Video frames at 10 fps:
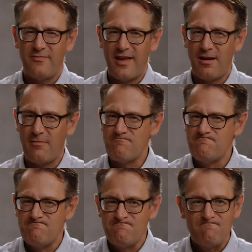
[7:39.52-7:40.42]
Where
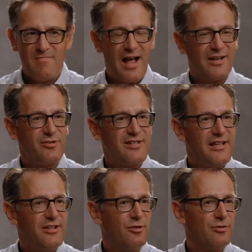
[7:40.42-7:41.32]
I don't
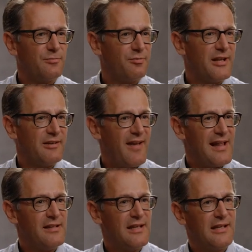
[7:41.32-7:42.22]
think you could bring
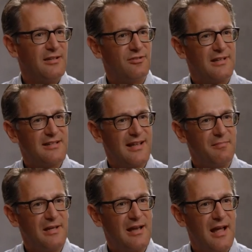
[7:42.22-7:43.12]
welding into an
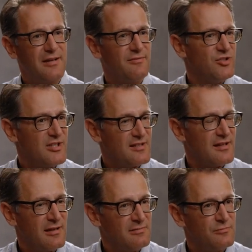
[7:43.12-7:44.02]
assembly line, which is
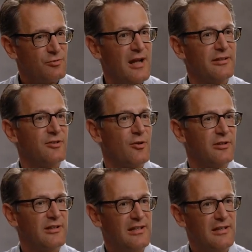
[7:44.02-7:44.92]
a rather
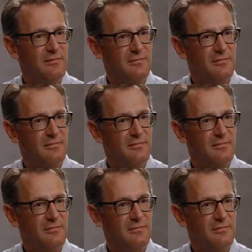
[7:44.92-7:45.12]
dirty